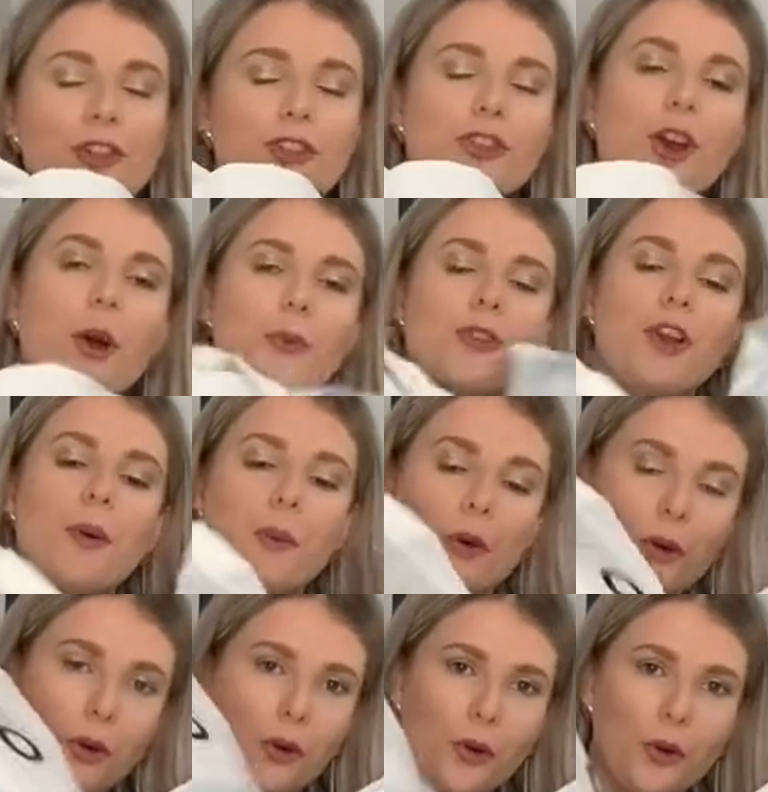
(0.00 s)
Topshop
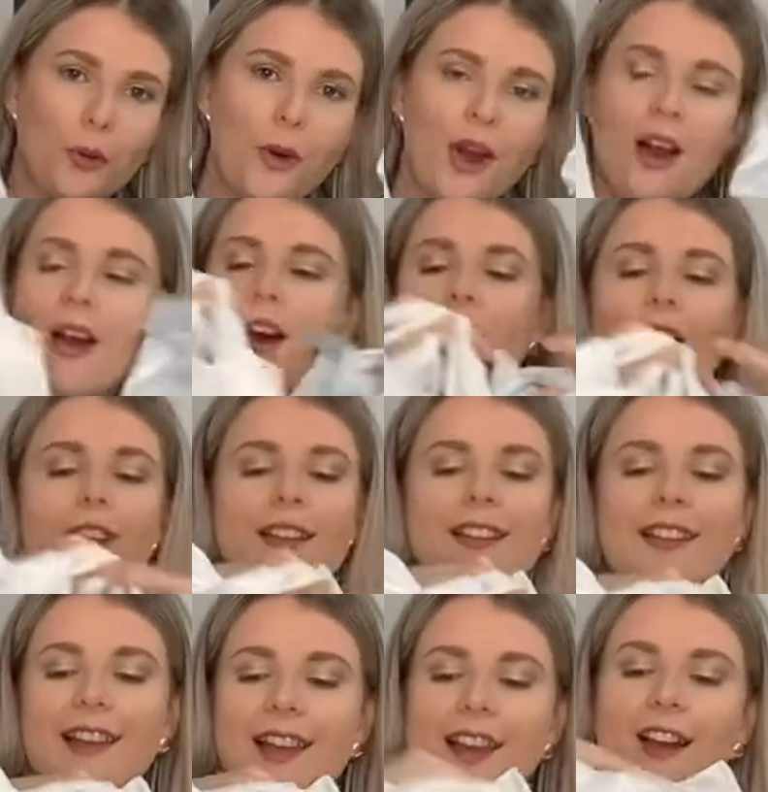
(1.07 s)
haul.
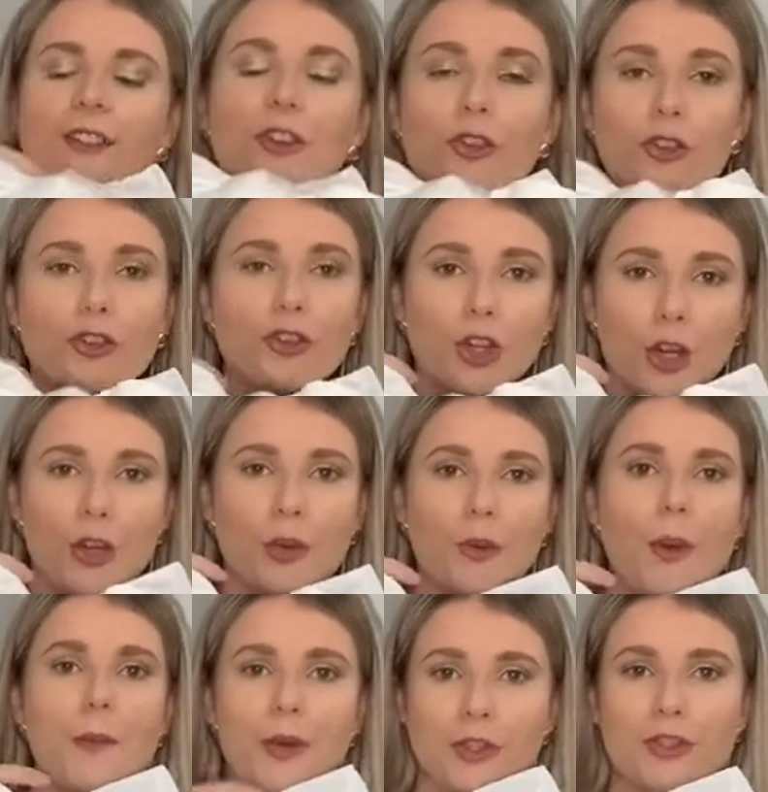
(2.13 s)
Honestly, I've got so
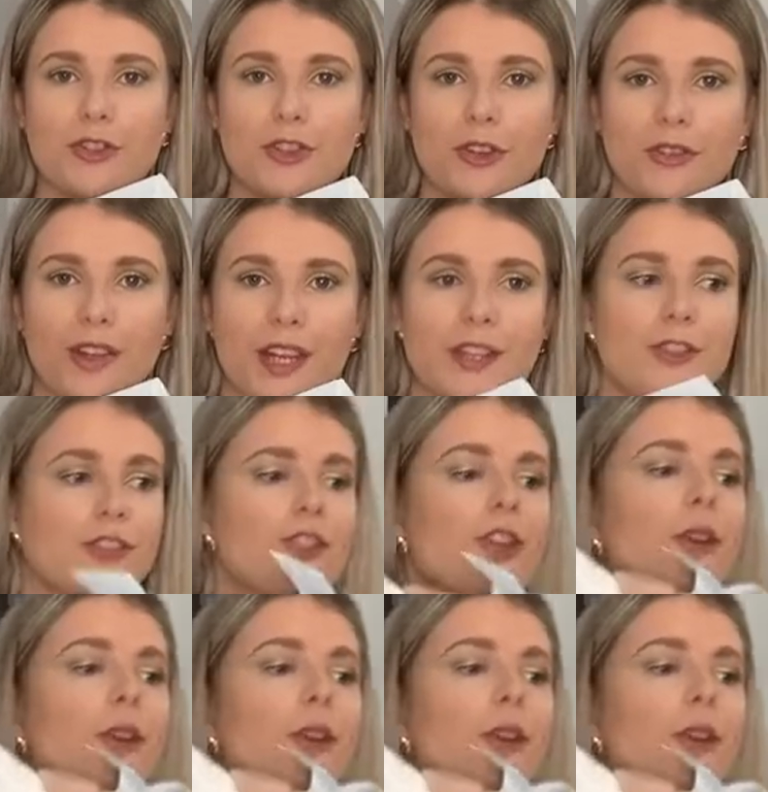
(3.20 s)
much stuff here to show